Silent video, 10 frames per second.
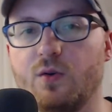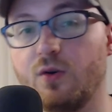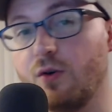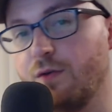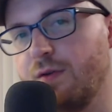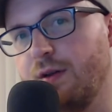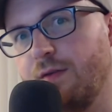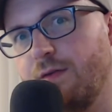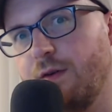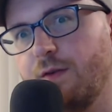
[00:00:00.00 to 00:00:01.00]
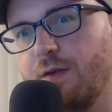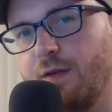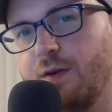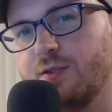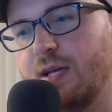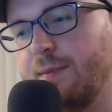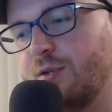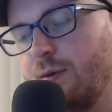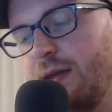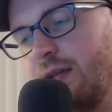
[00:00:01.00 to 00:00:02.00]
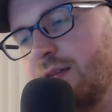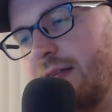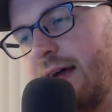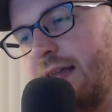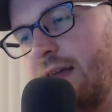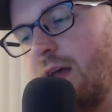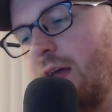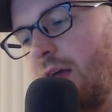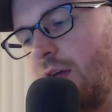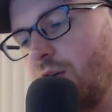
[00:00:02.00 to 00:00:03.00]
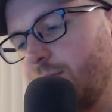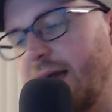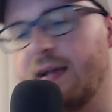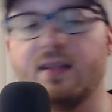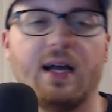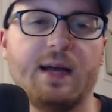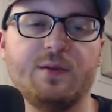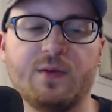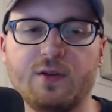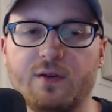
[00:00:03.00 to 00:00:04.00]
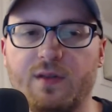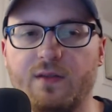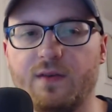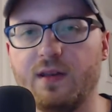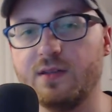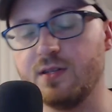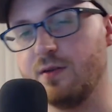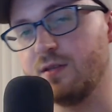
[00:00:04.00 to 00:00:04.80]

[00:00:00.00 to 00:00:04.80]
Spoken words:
girlfriend for the first time. So he does that. He goes back in time to return the Infinity Stones,